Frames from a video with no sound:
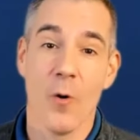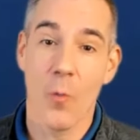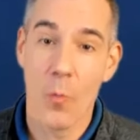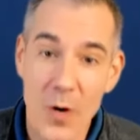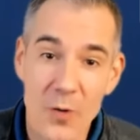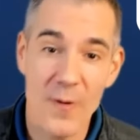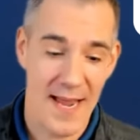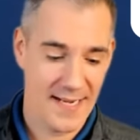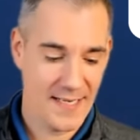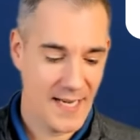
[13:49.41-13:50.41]
We're
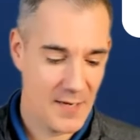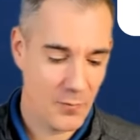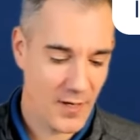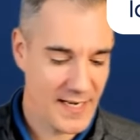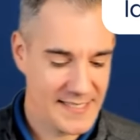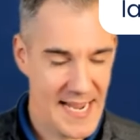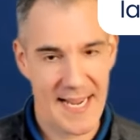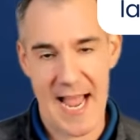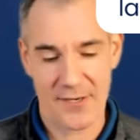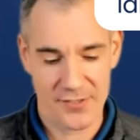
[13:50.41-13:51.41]
ready, and we're going to take
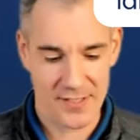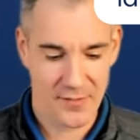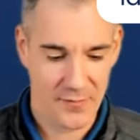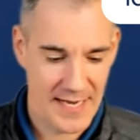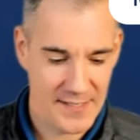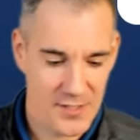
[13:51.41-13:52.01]
action, right?